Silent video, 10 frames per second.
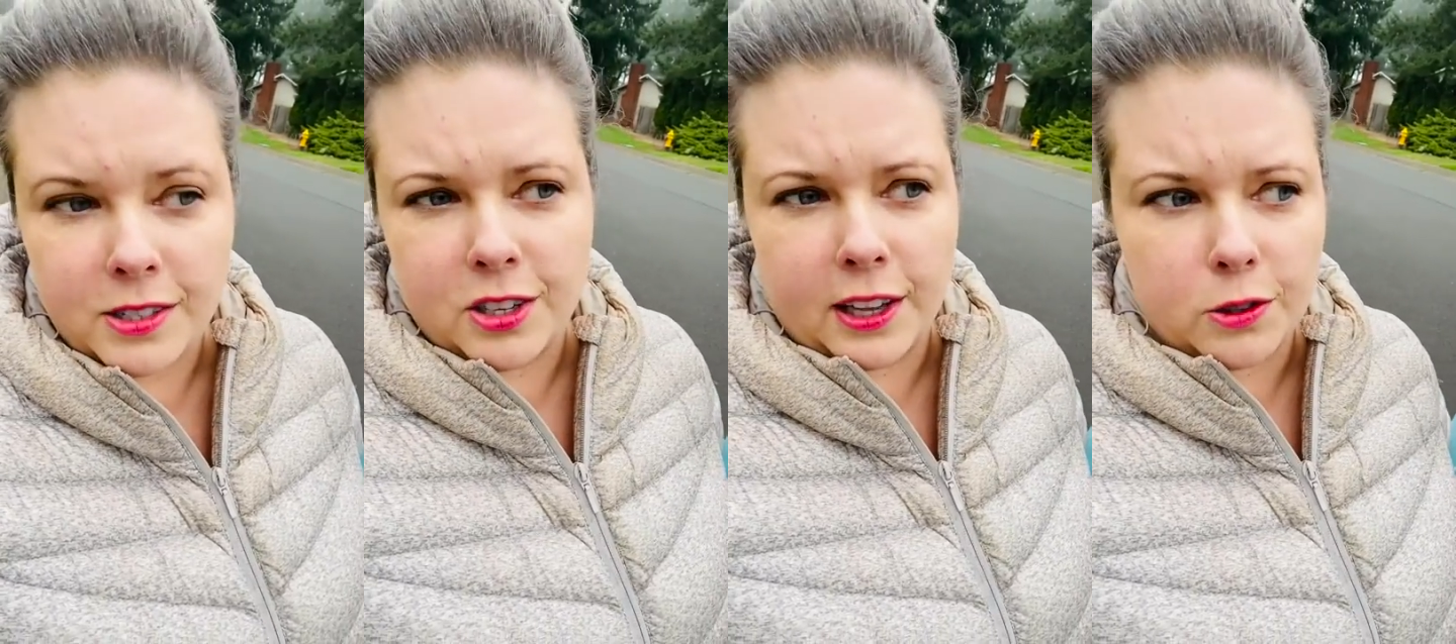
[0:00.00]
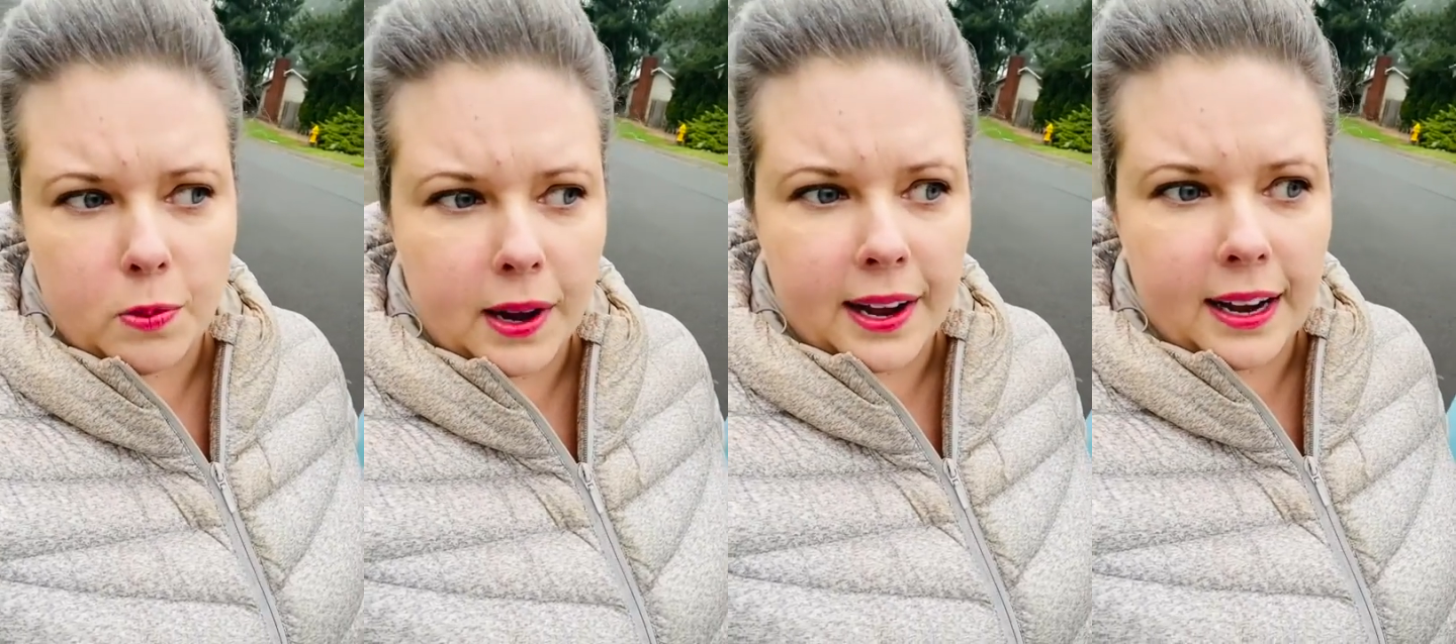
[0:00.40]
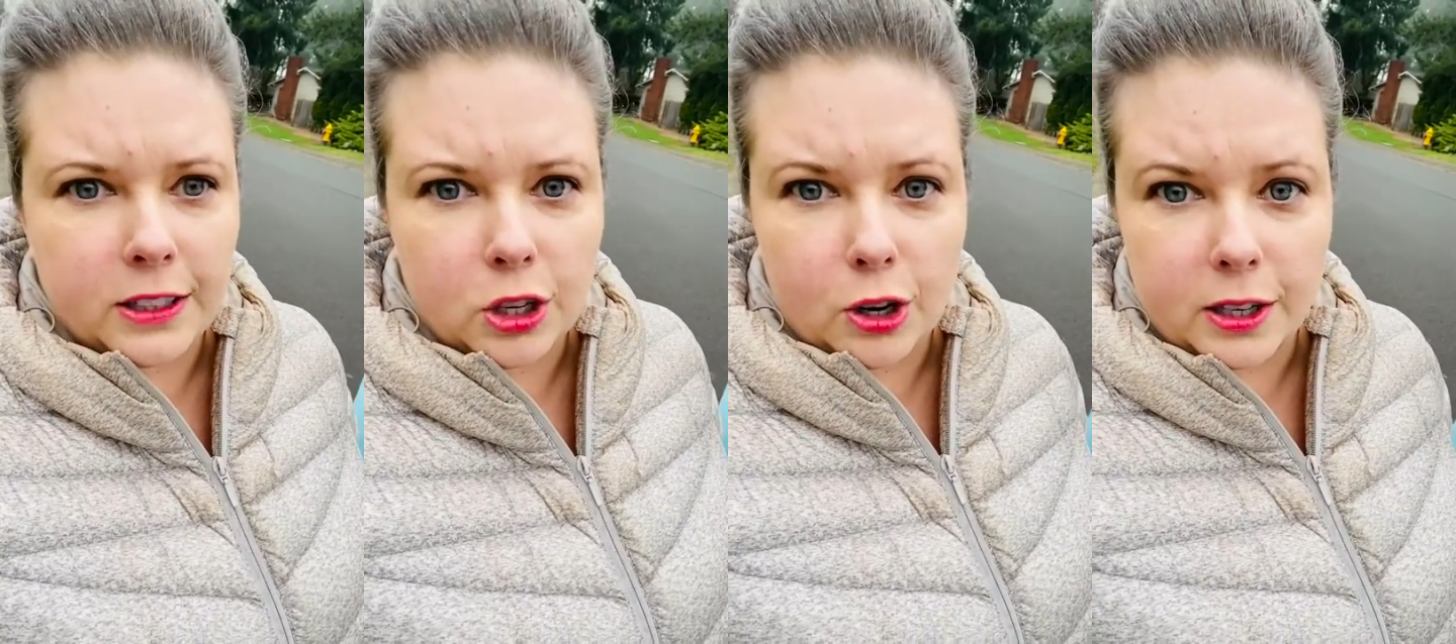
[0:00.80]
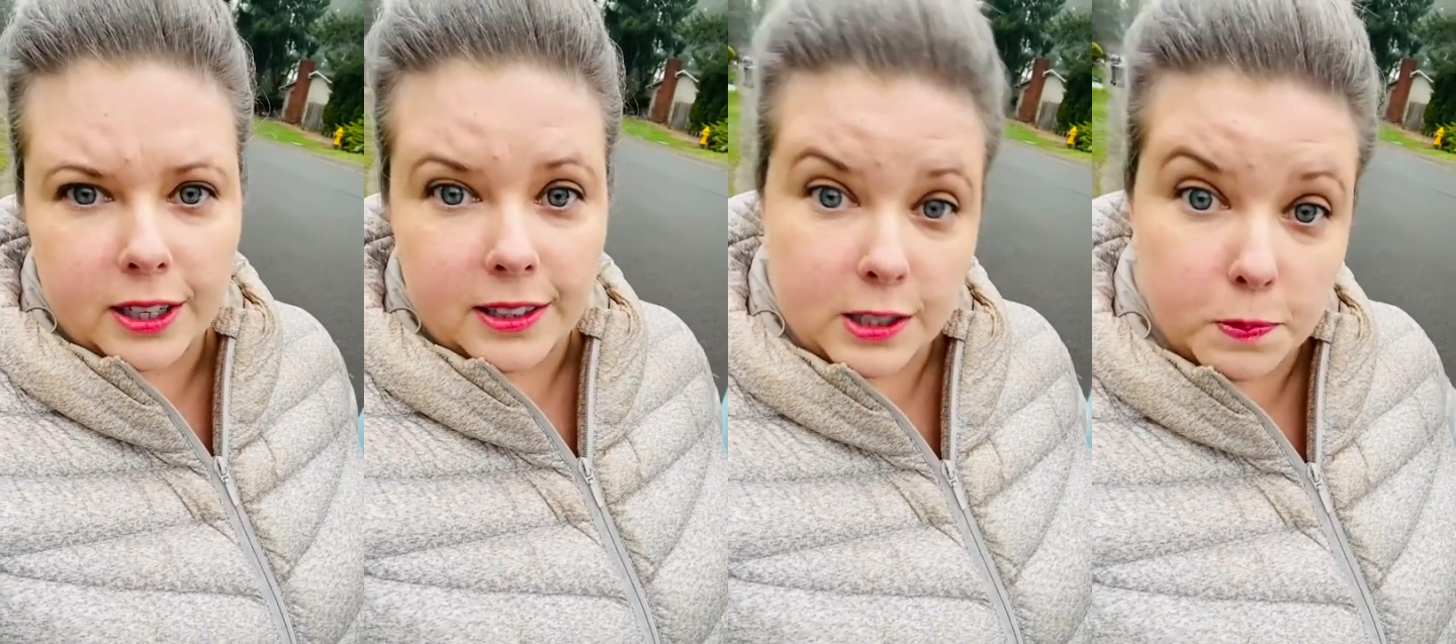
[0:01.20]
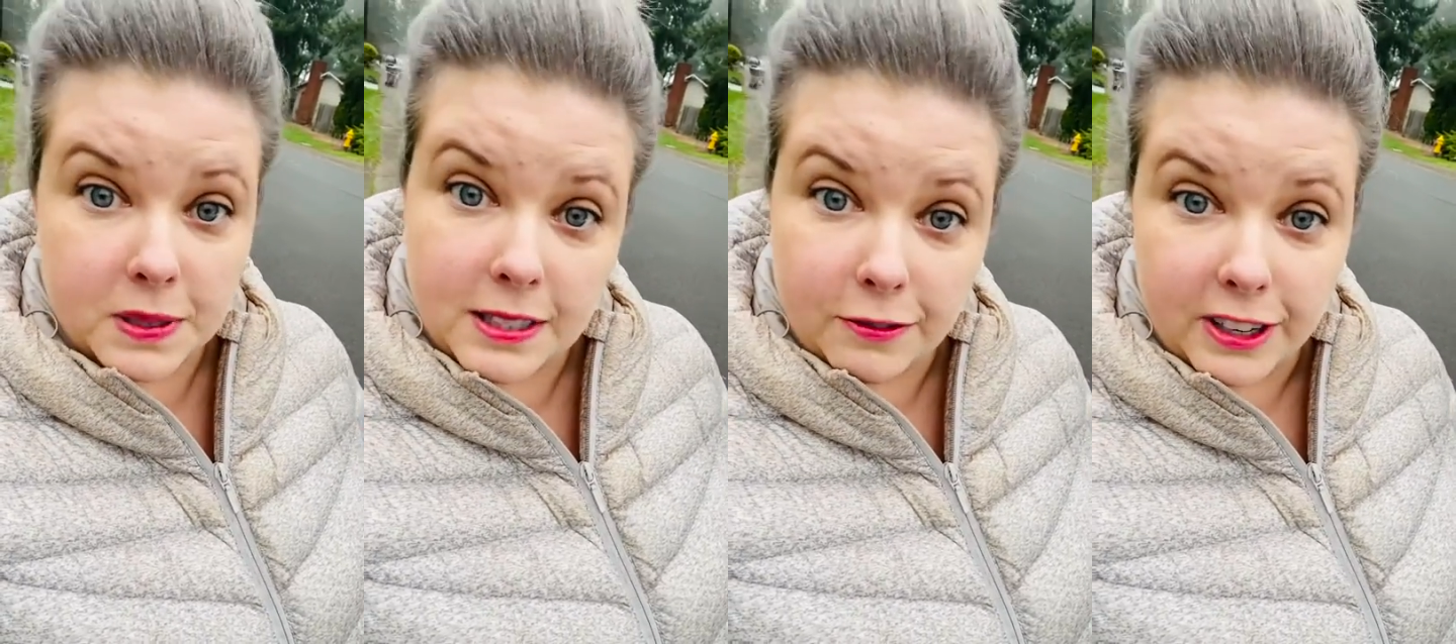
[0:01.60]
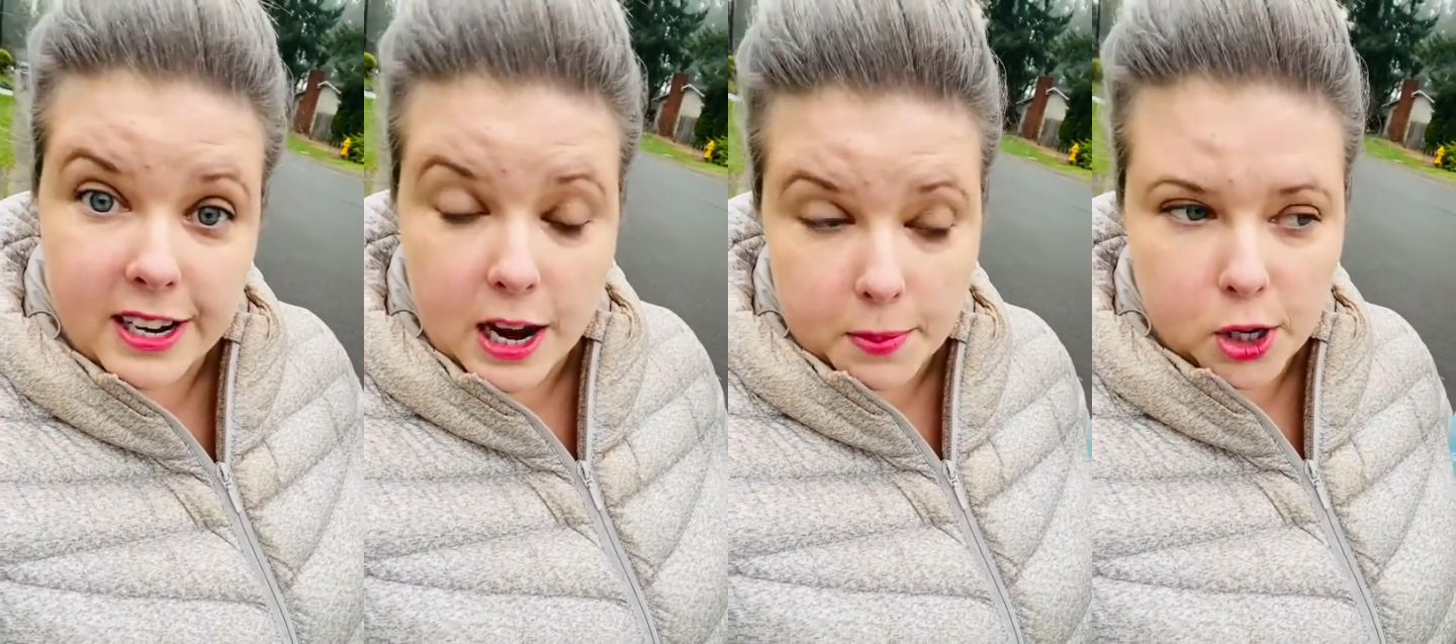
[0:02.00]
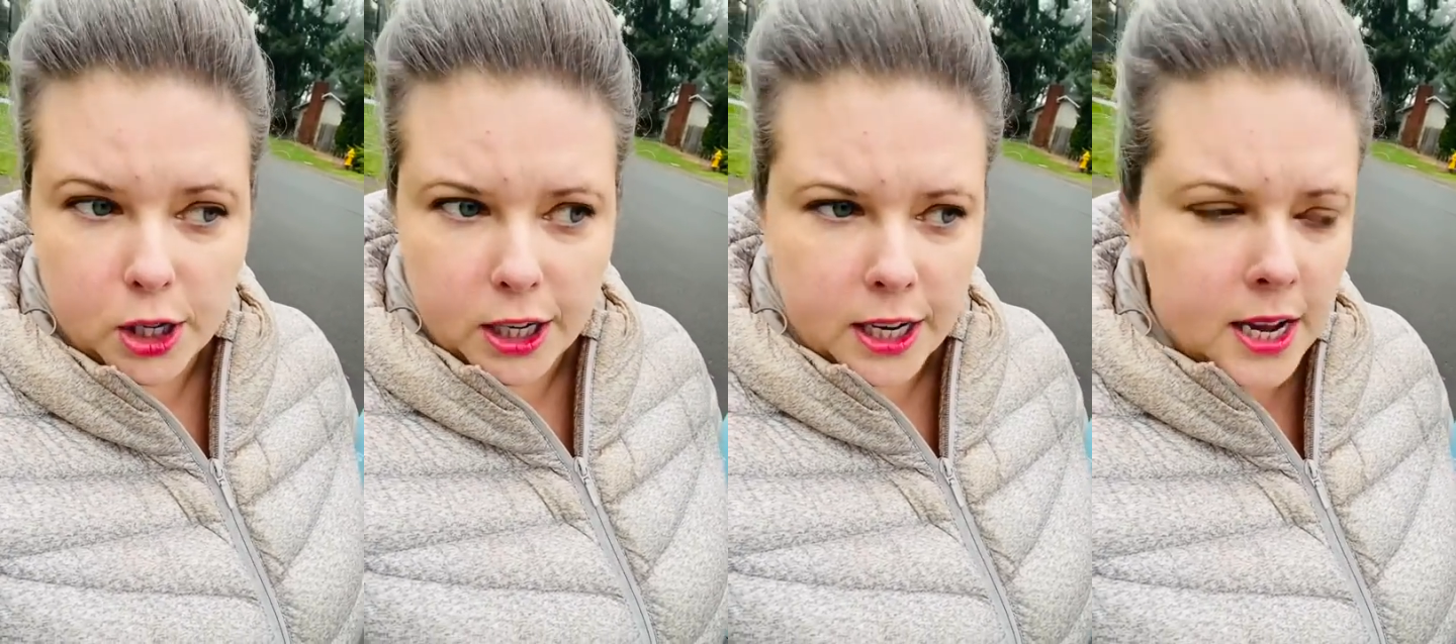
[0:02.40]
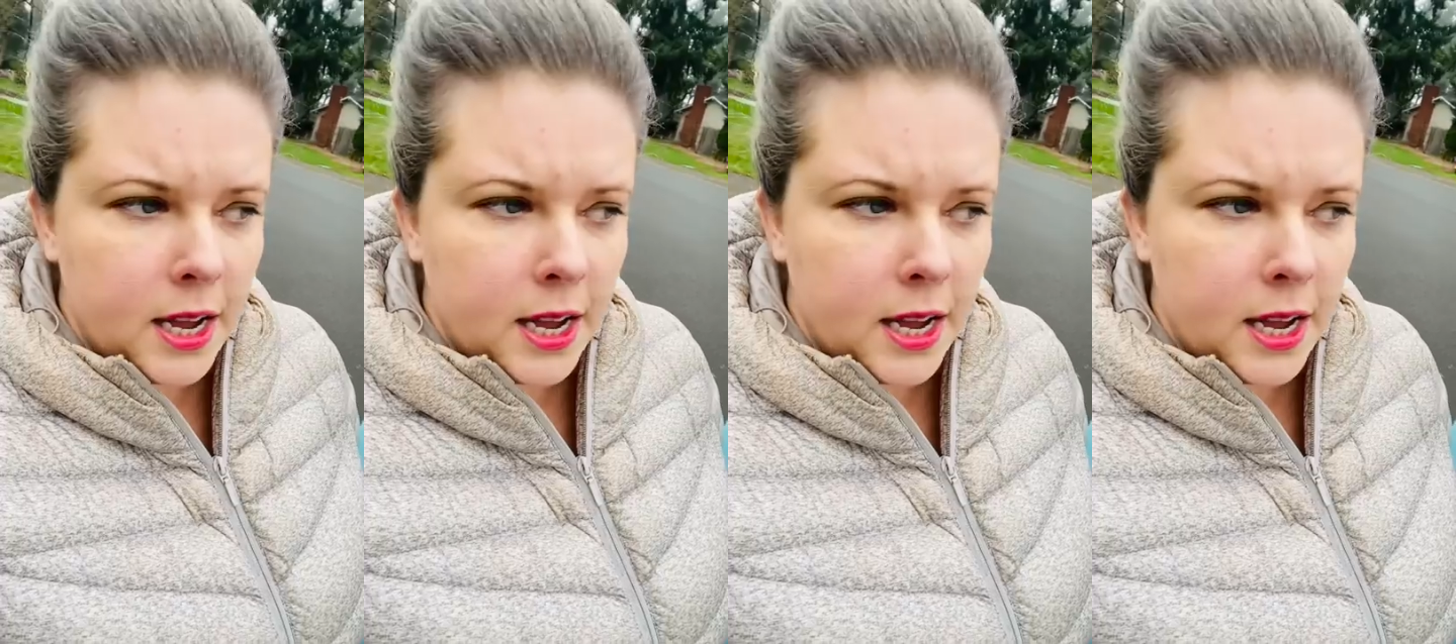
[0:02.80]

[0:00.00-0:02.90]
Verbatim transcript: so that's why I targeted this specific neighborhood.